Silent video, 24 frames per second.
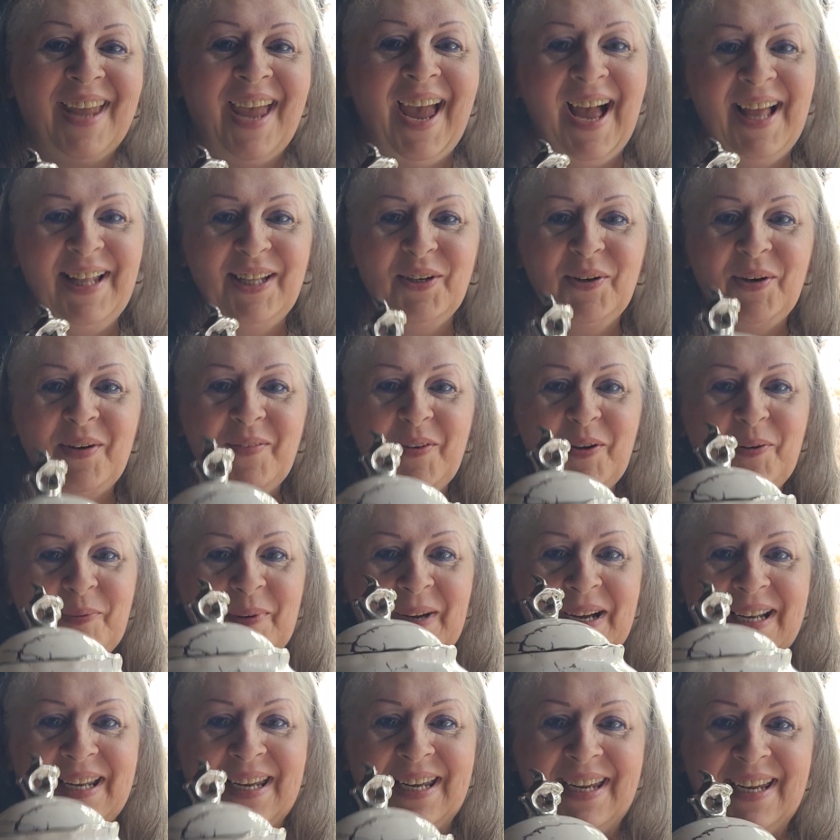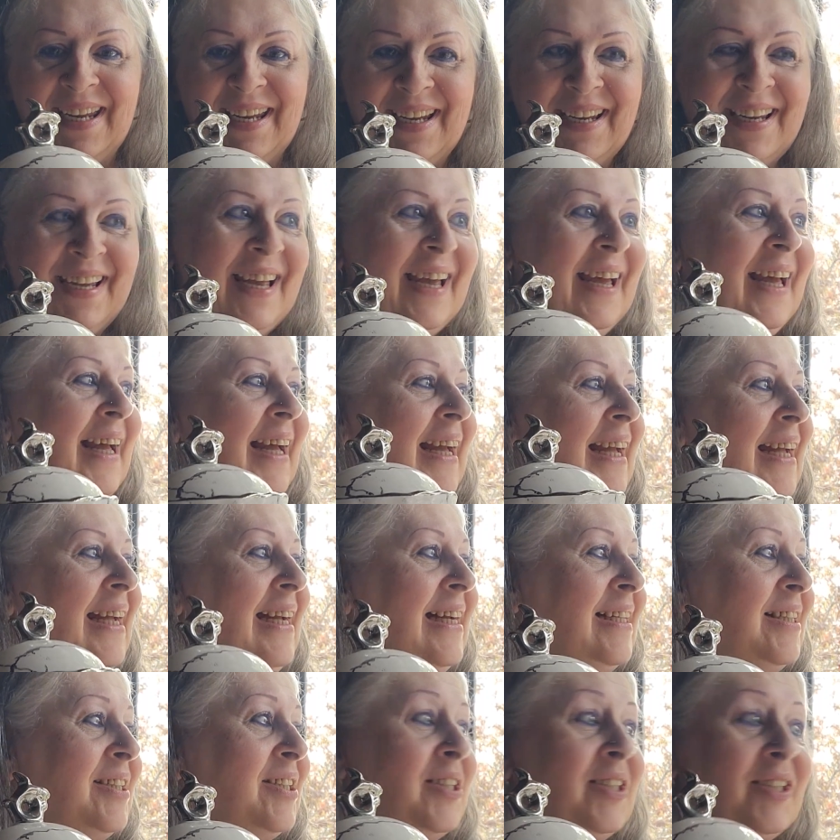Hello everybody,
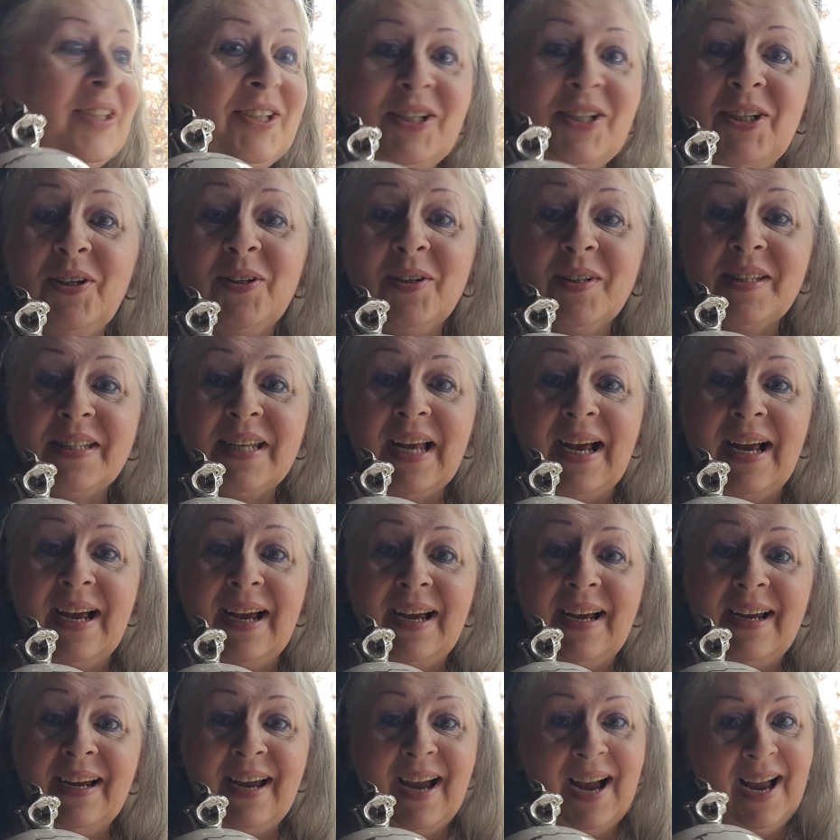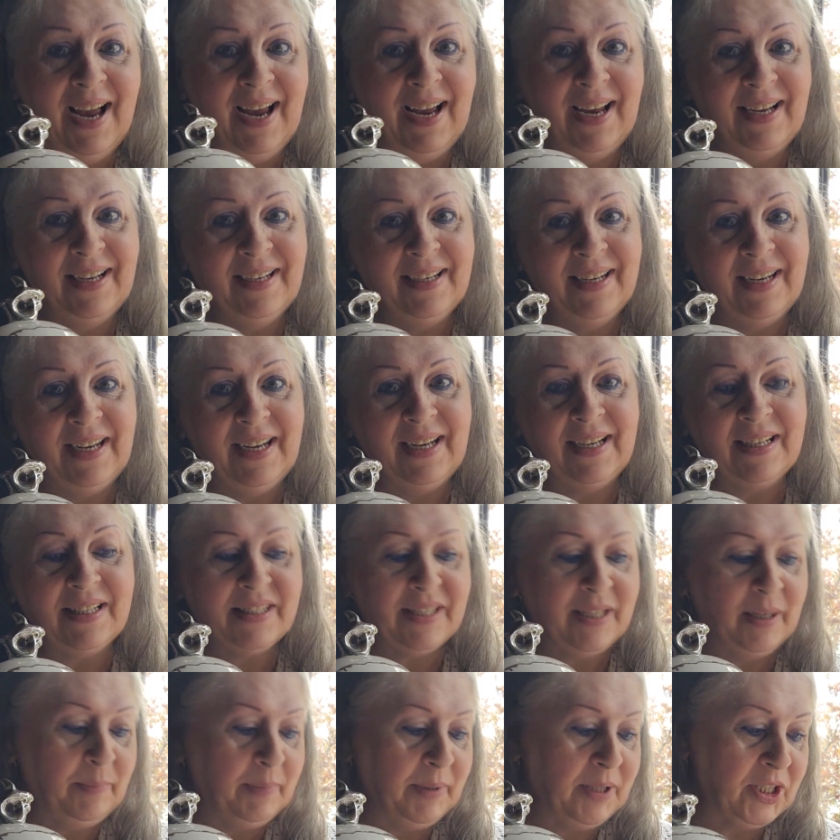it's Tuesday and it's
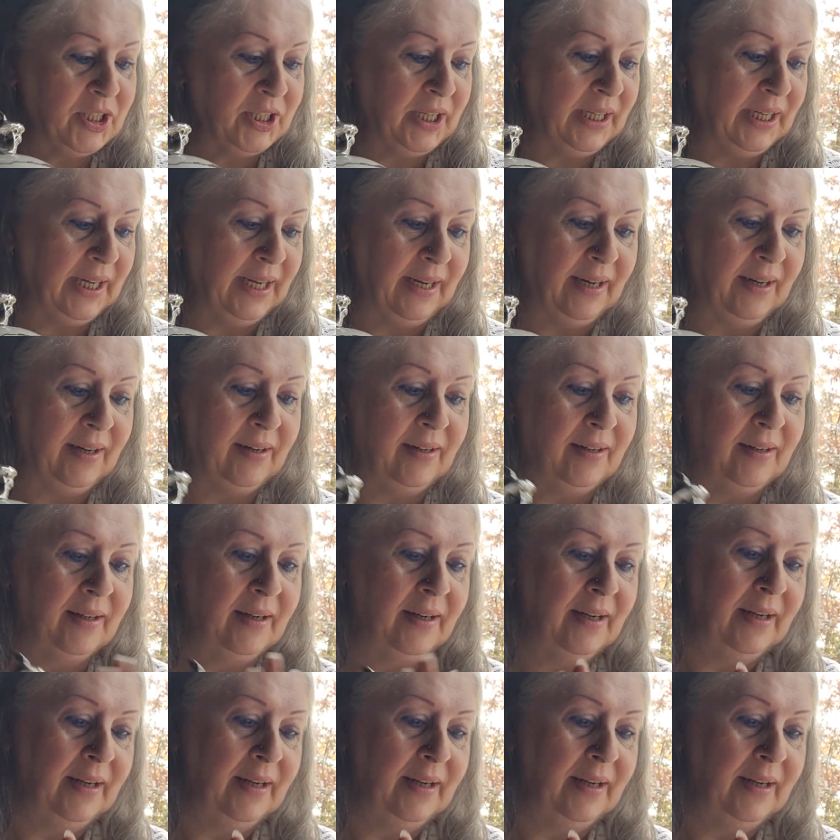Hippie Chick here.